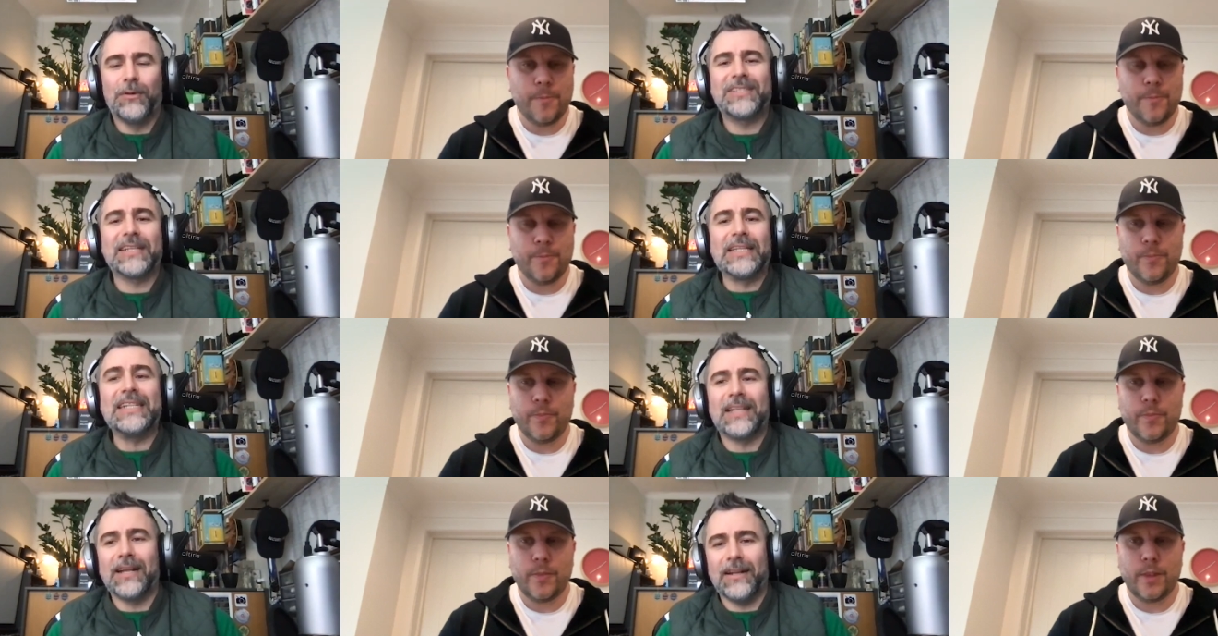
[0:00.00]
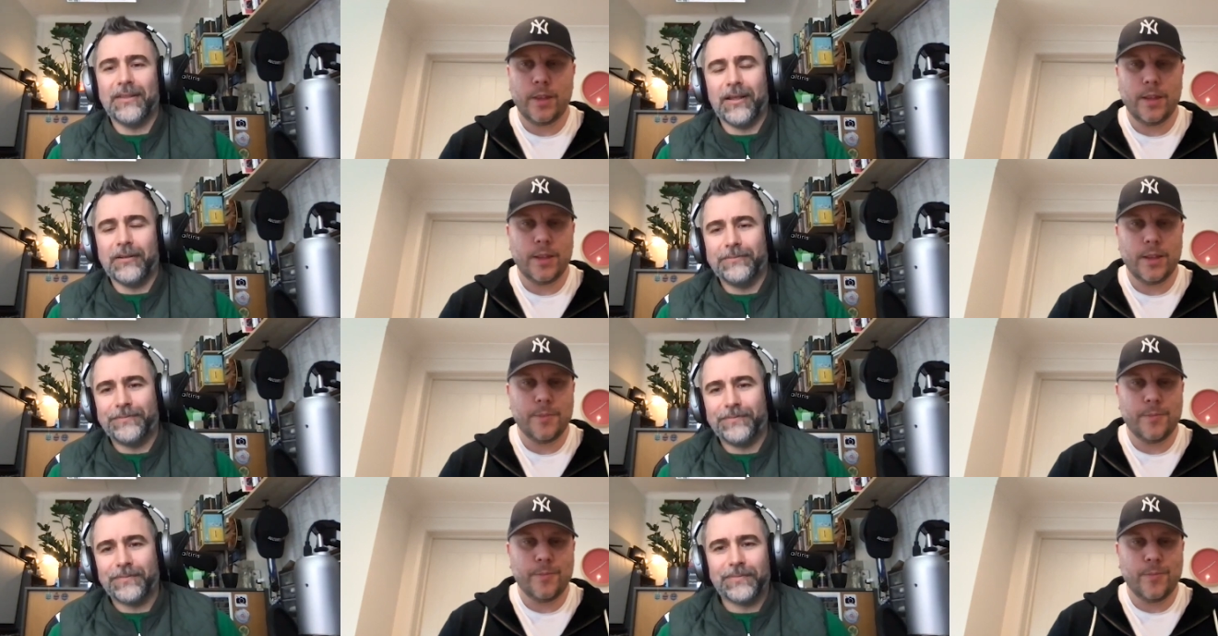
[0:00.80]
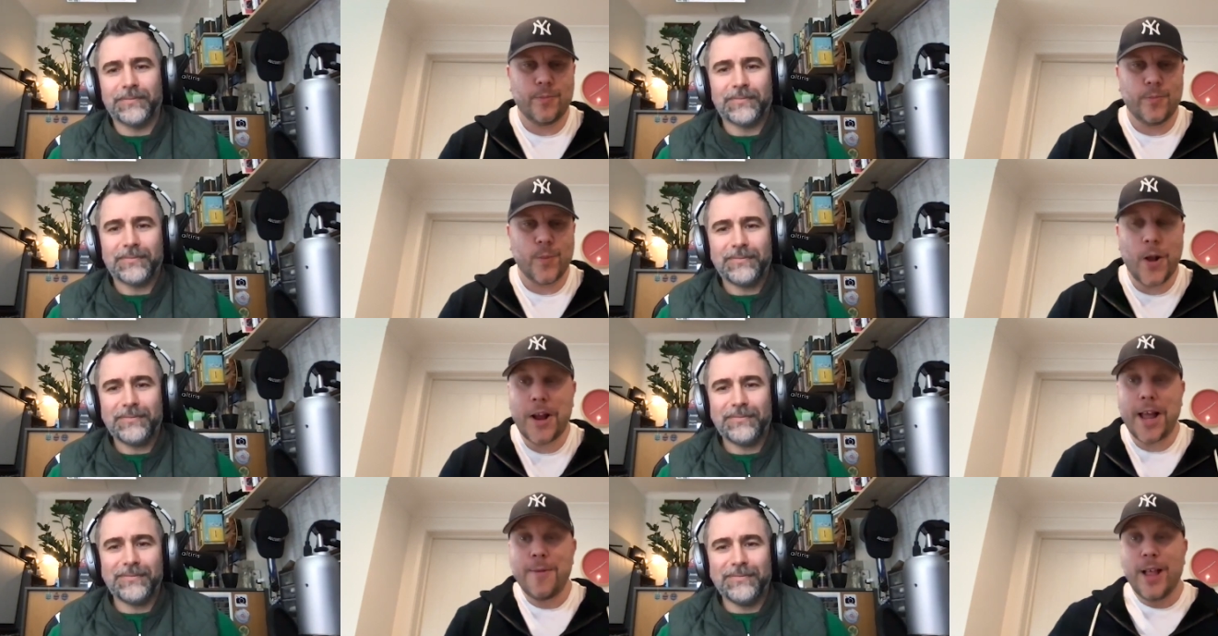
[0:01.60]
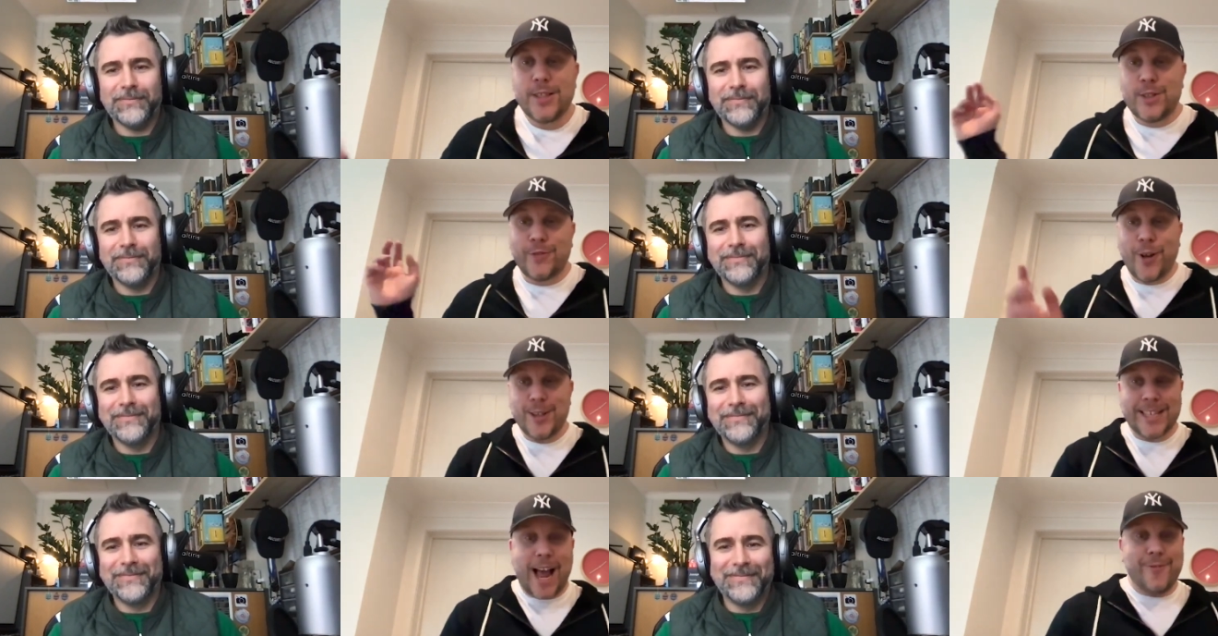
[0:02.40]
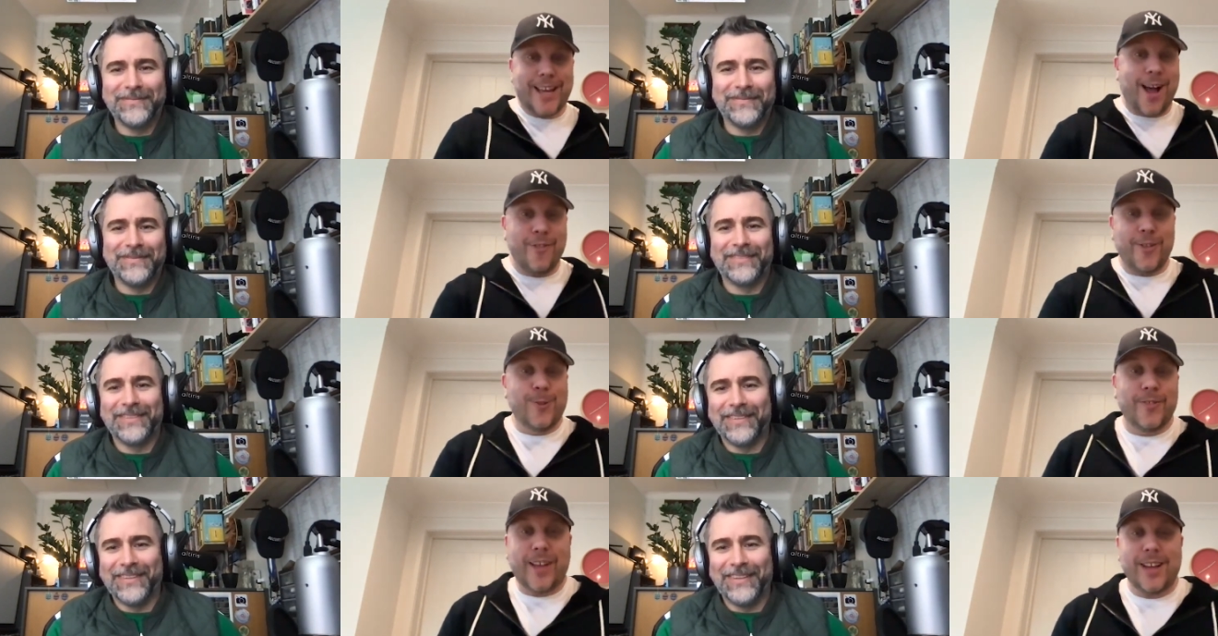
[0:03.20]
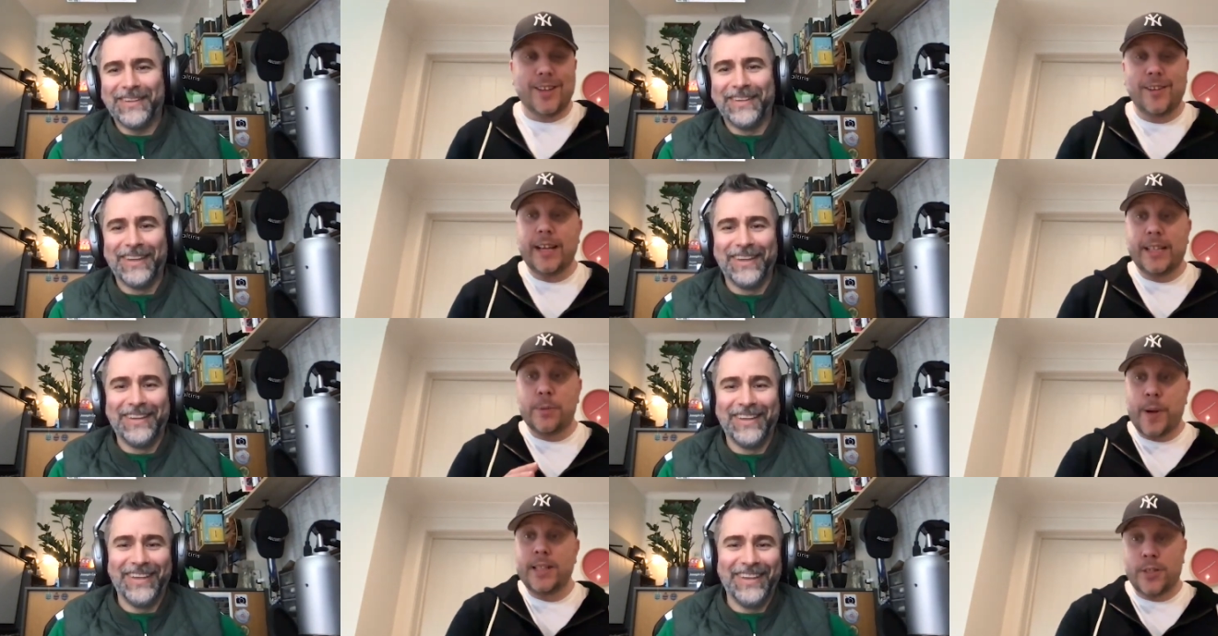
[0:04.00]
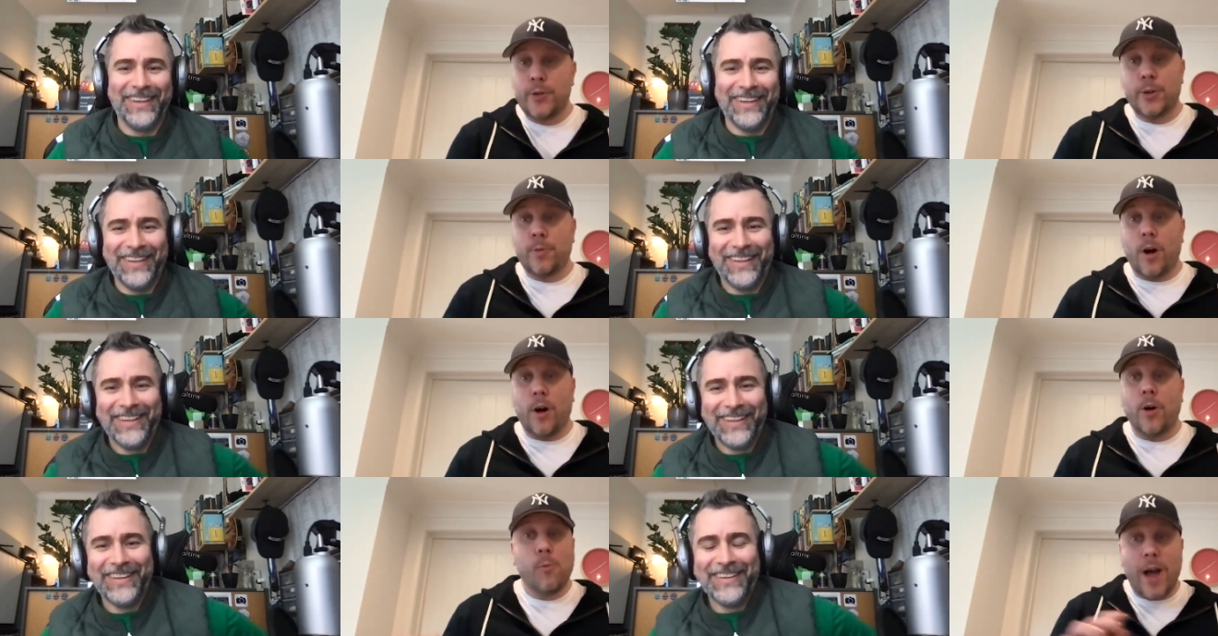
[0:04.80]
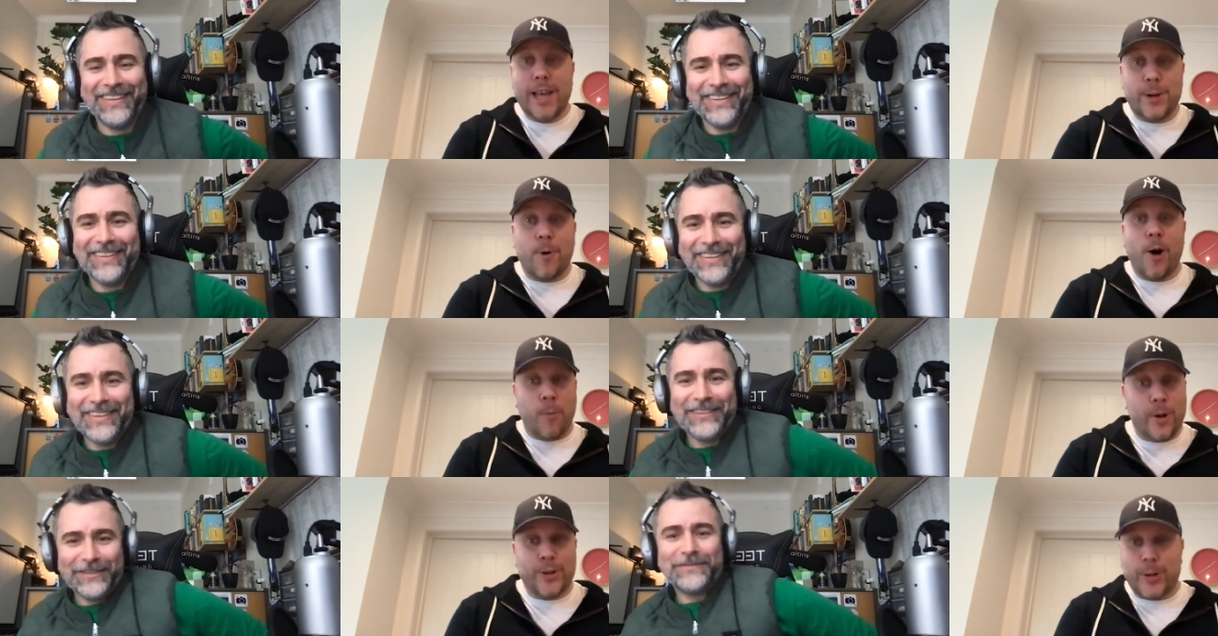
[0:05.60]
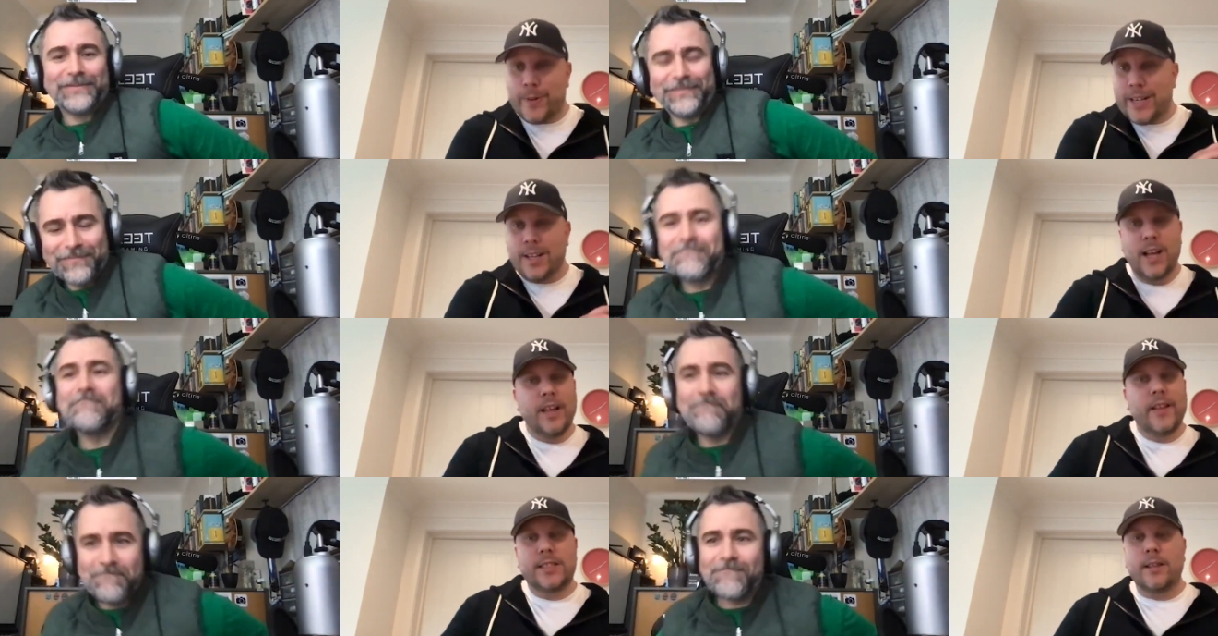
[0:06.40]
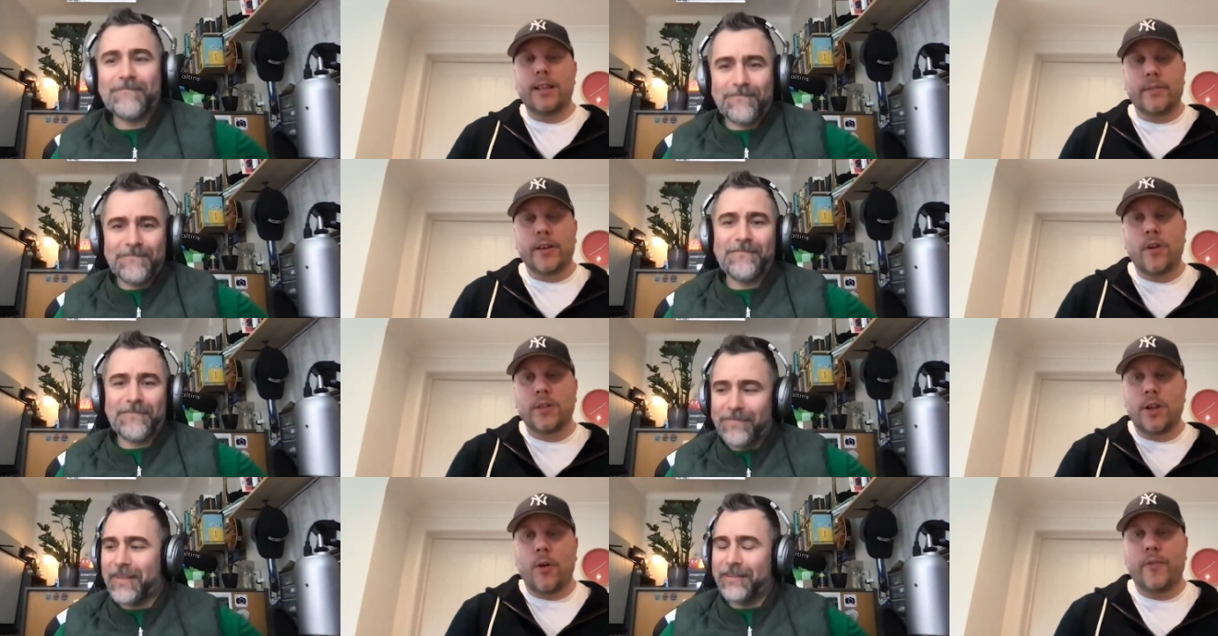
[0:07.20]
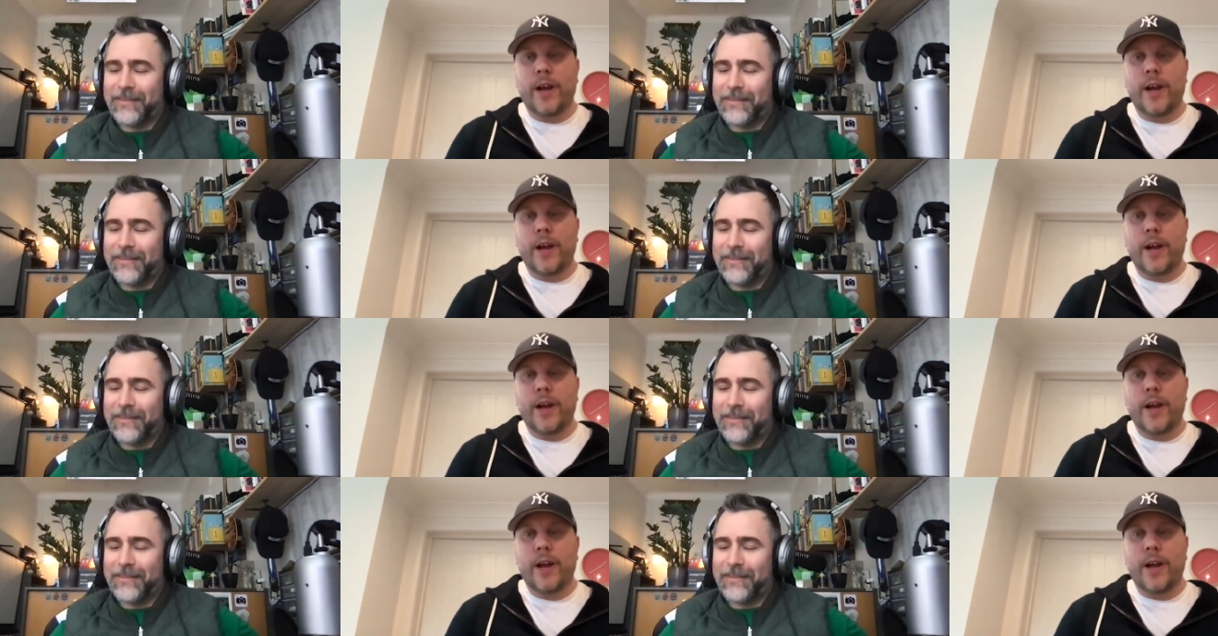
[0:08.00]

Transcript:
Speaker 1: what's the least likely thing?
Speaker 2: Okay, so the first caveat on all of that, like it depends who you are, where you are, what you're doing. There's a, there, there are a lot